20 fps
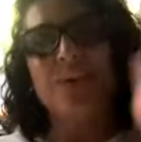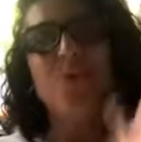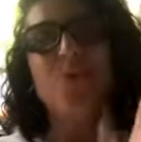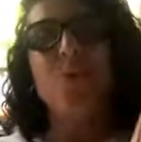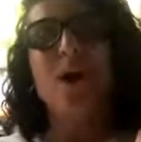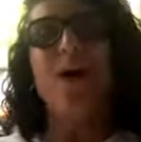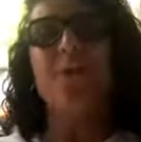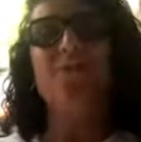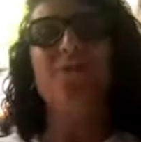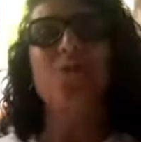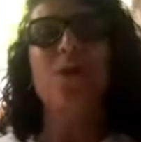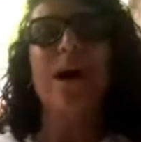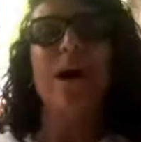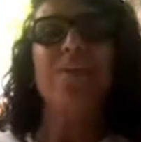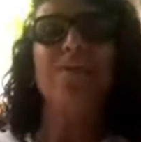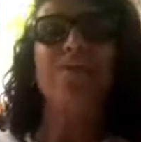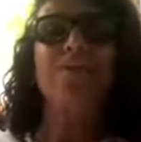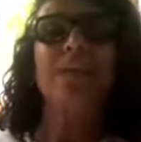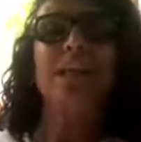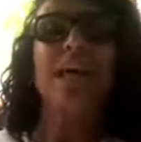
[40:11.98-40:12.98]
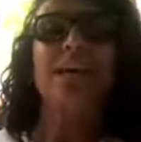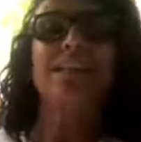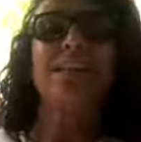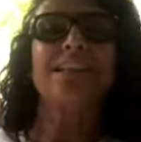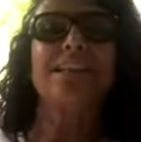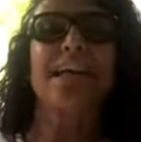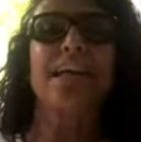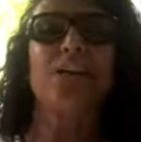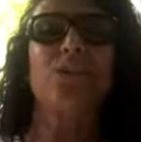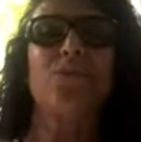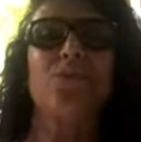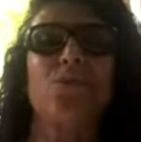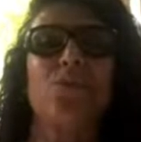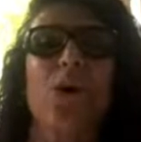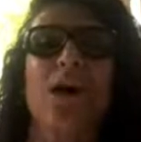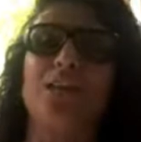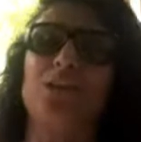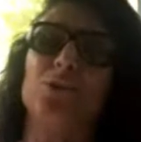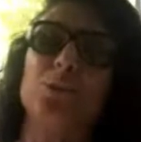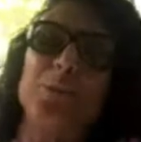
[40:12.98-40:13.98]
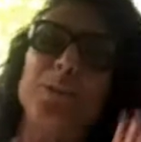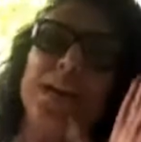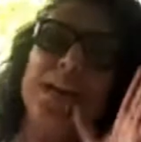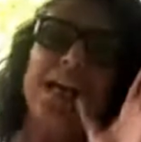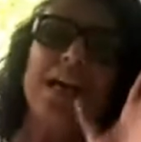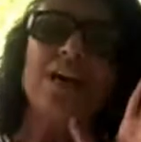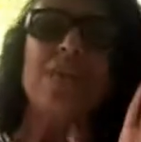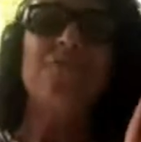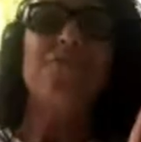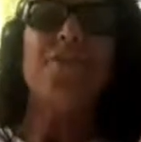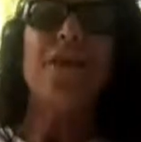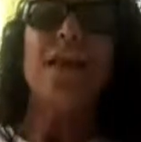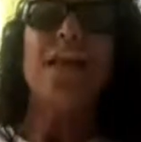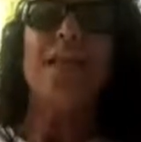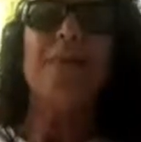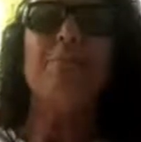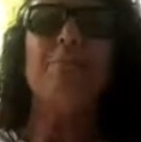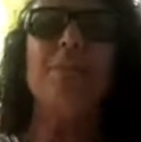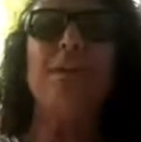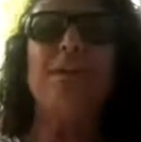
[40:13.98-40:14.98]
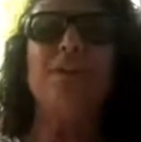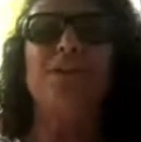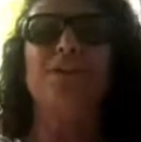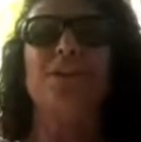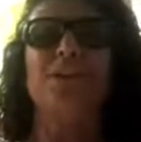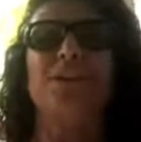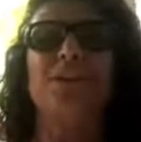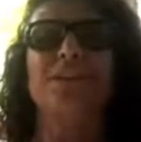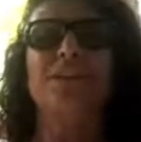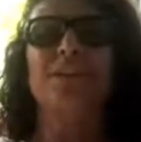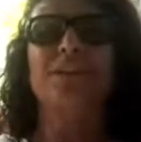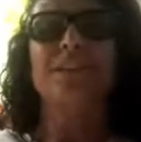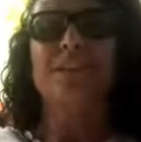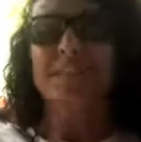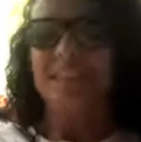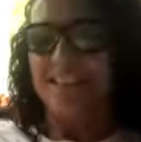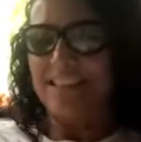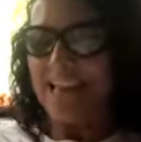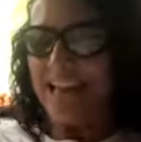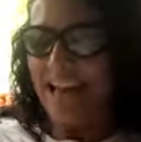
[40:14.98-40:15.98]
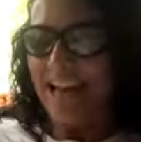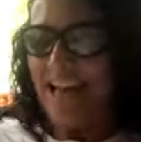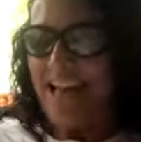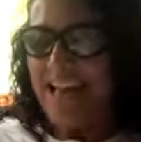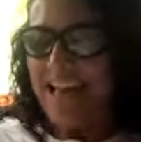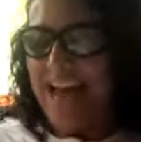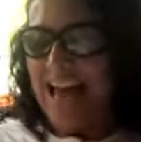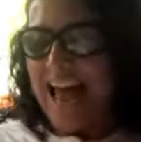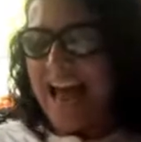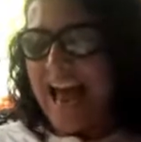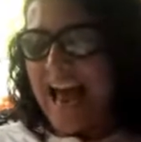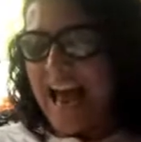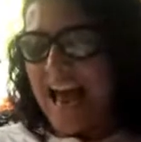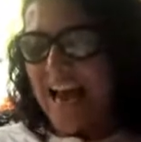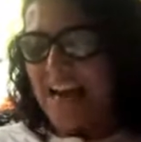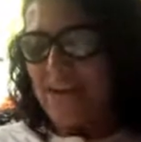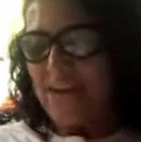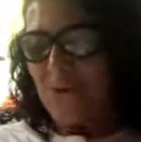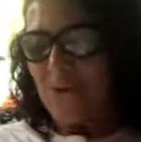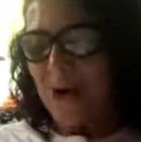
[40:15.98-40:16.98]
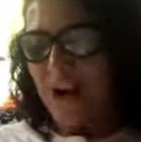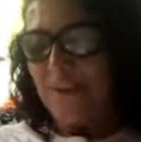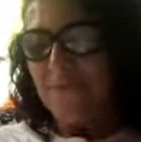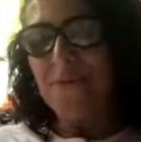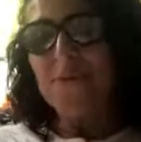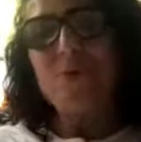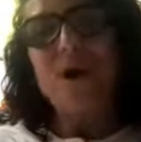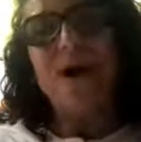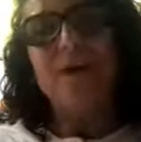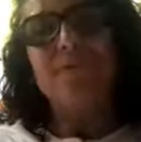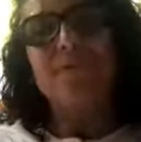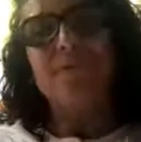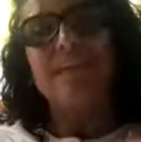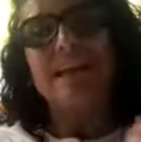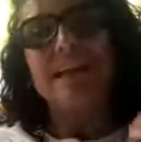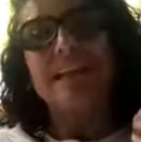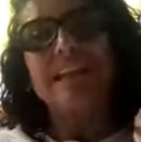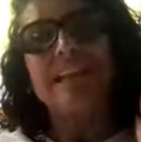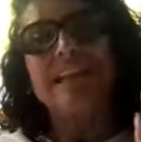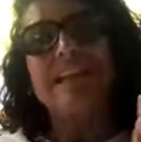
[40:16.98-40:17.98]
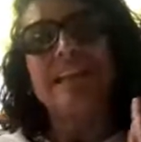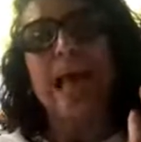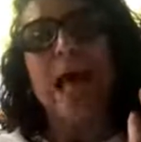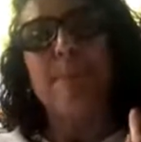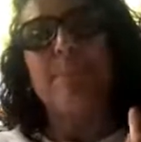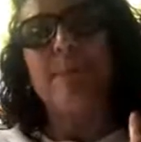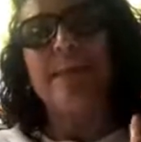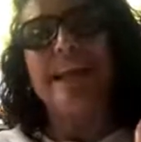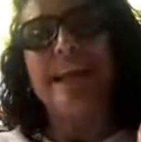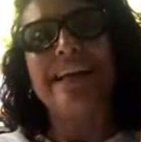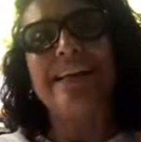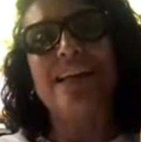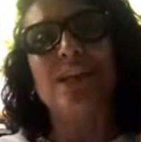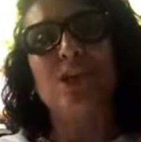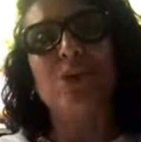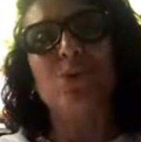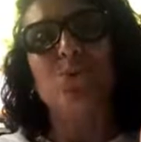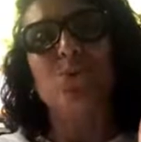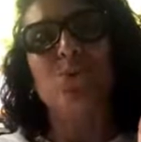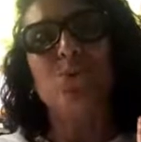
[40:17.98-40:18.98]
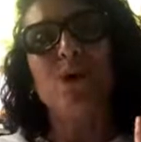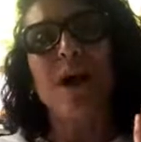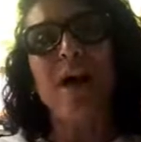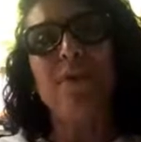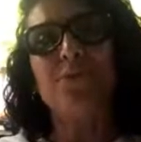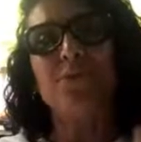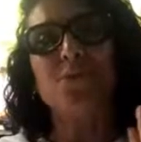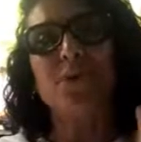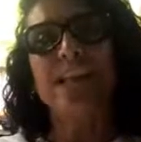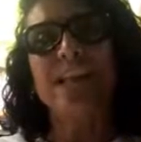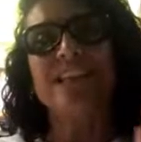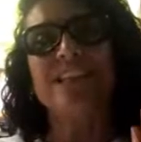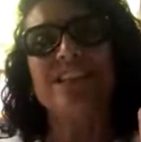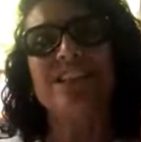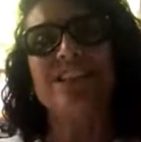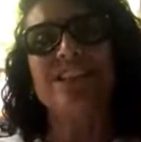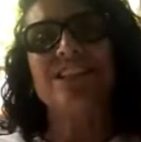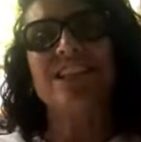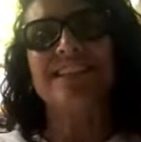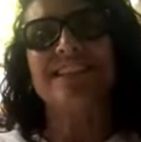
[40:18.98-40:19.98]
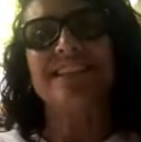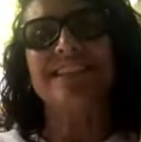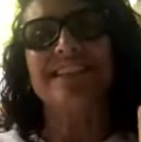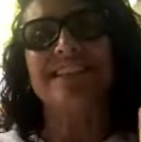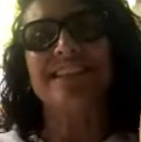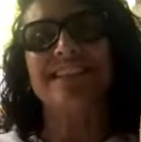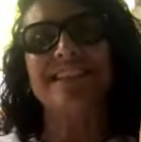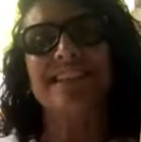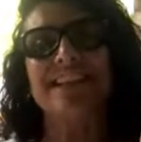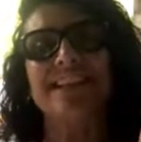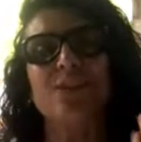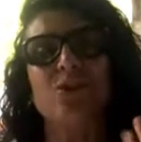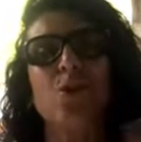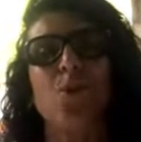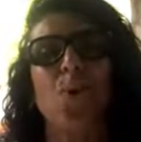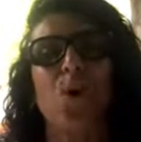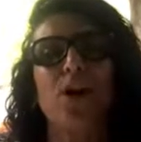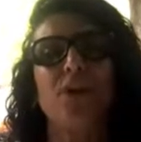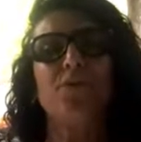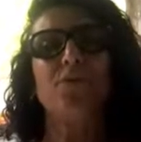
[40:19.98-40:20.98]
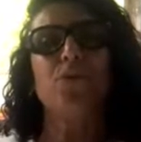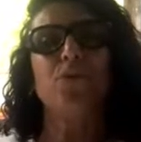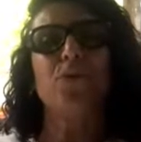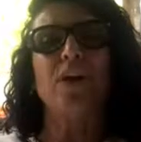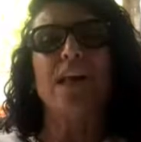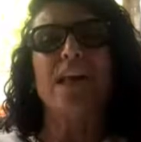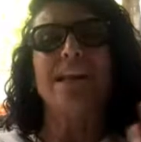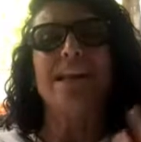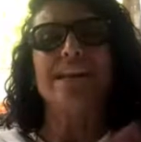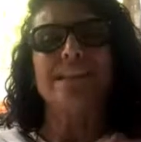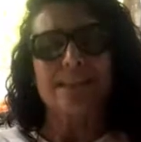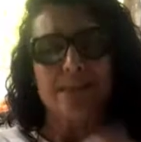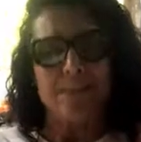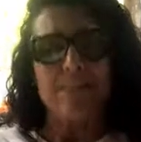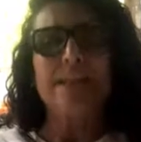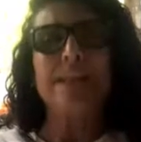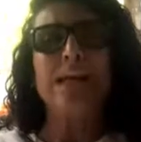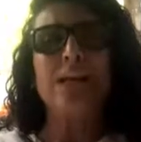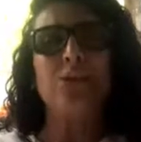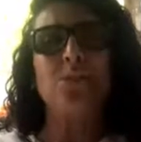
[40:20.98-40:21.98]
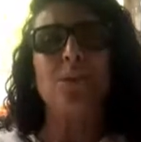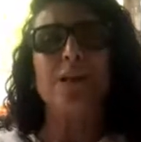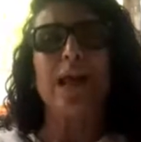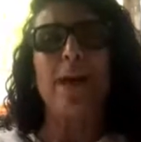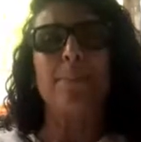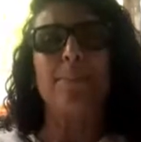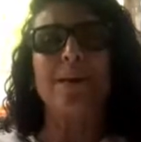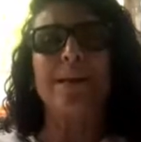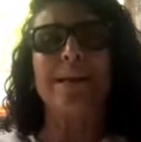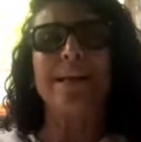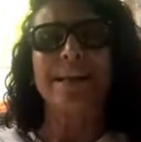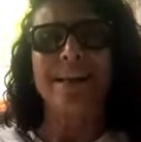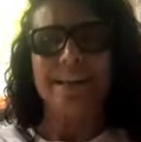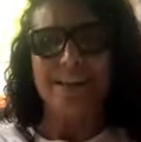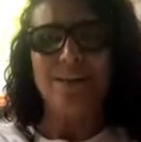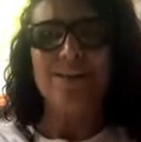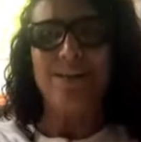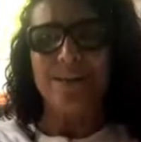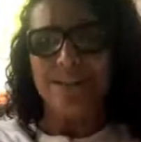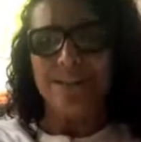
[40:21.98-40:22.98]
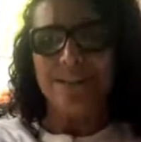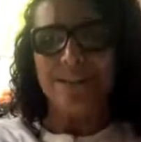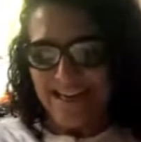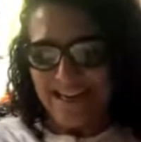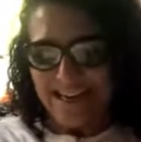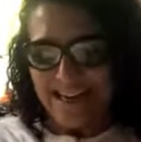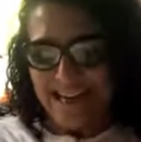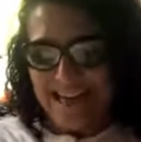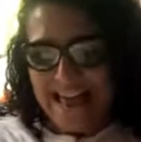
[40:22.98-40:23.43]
you have to have the other side of you has to be very patient. Yeah. And you have to have risk appetite in you. You have to take chances. So what if you fail? Something else will happen. You understand?